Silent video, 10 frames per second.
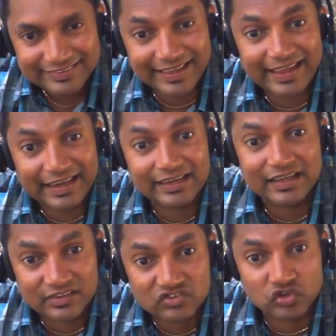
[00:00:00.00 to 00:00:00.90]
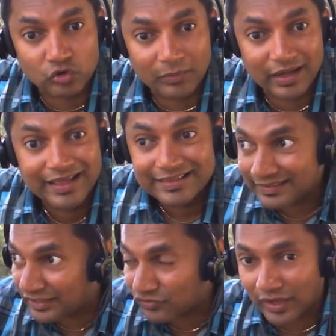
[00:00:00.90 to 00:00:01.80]
the end consumer.
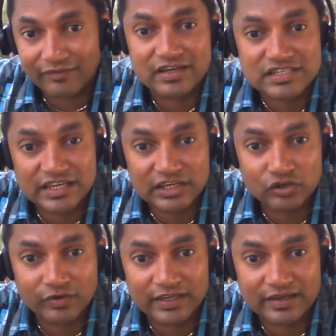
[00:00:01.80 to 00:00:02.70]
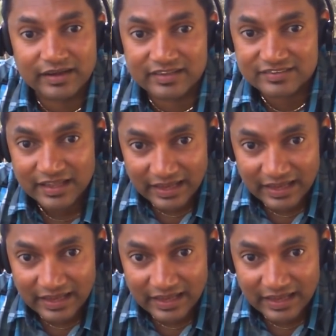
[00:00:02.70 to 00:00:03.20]
That's why our turnover increased